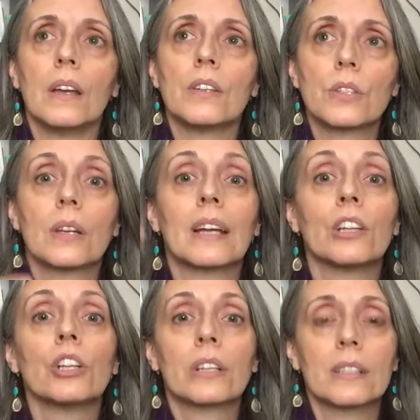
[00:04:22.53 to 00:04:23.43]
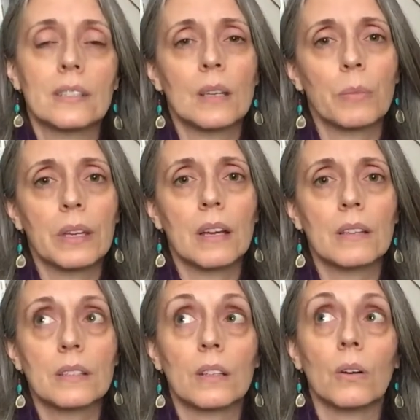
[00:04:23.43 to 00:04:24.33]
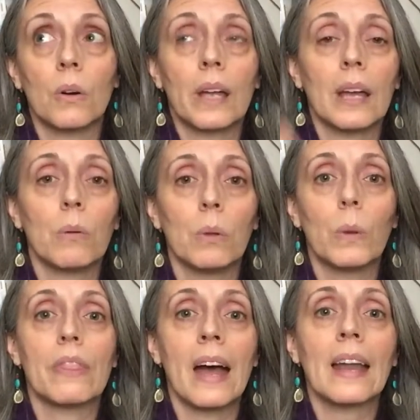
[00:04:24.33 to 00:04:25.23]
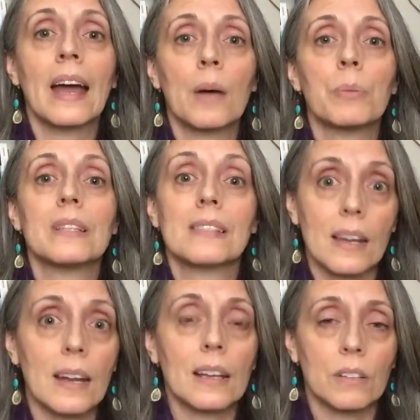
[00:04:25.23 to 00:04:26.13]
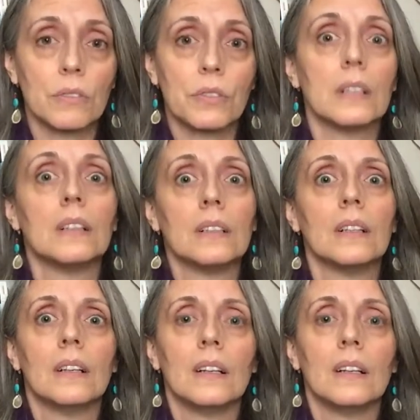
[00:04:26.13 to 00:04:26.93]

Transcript: so that I can look to something else and go, okay, well, when that happens, then I can feel